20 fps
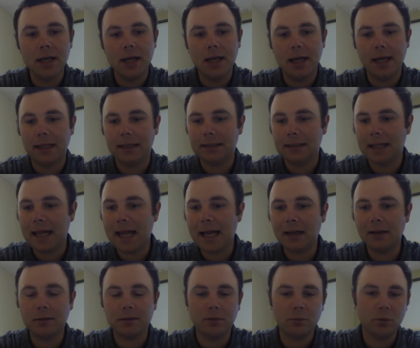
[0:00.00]
and
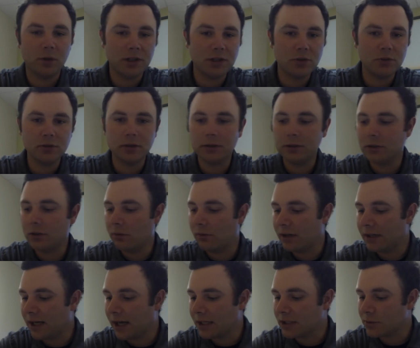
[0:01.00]
length and what to include and
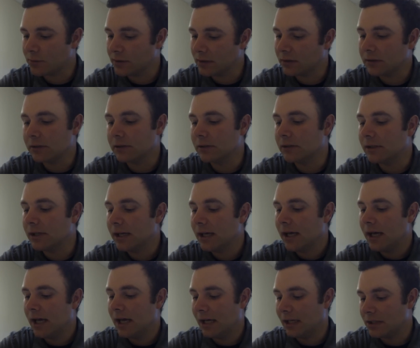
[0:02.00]
what not to include.
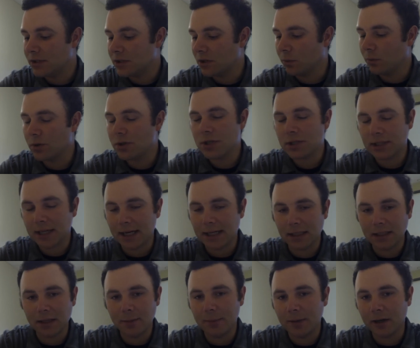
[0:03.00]
And so we're just kind
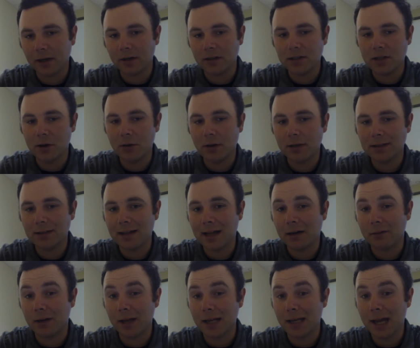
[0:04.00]
of dipping our toe into
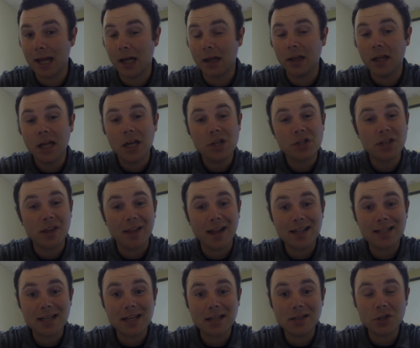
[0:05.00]
that right now. So
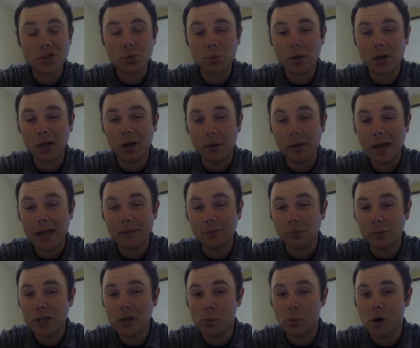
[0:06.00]
that's English 108,
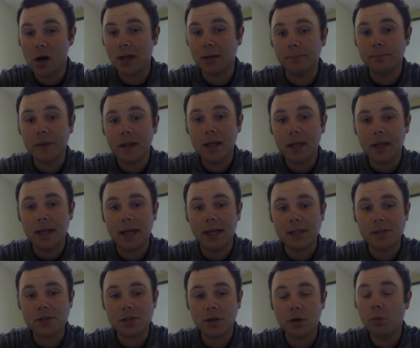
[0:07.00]
week 1.
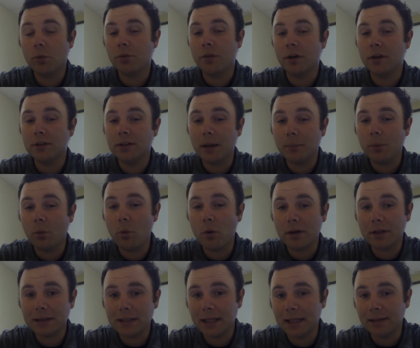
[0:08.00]
And so the number
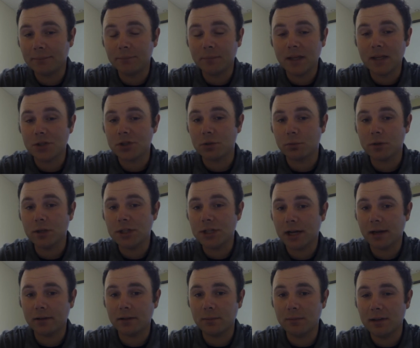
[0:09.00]
one thing is to reach
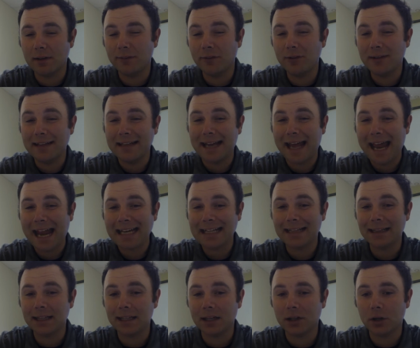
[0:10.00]
out to me if you need
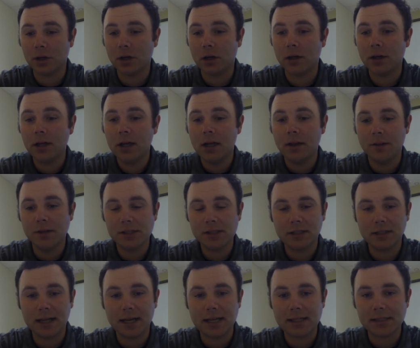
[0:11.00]
anything at all. This
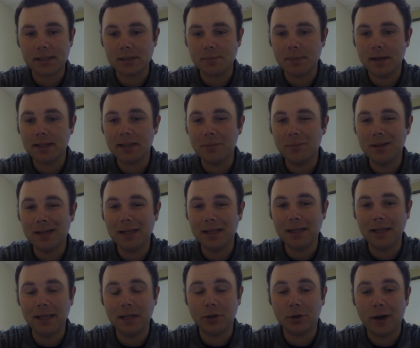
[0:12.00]
class is meant to
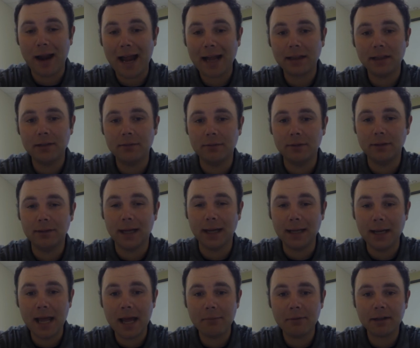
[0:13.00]
be interactive and
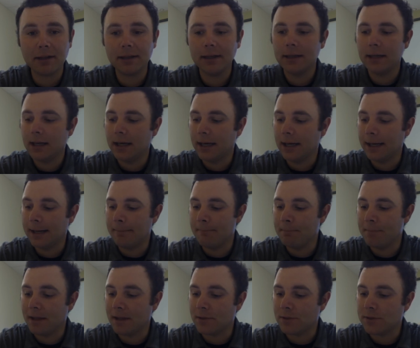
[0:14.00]
dynamic.
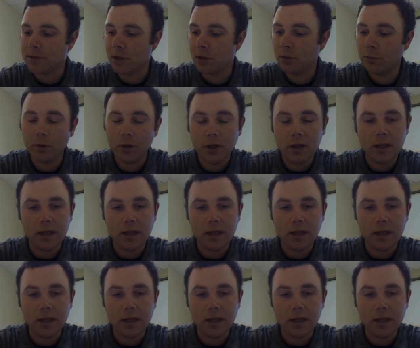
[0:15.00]
And so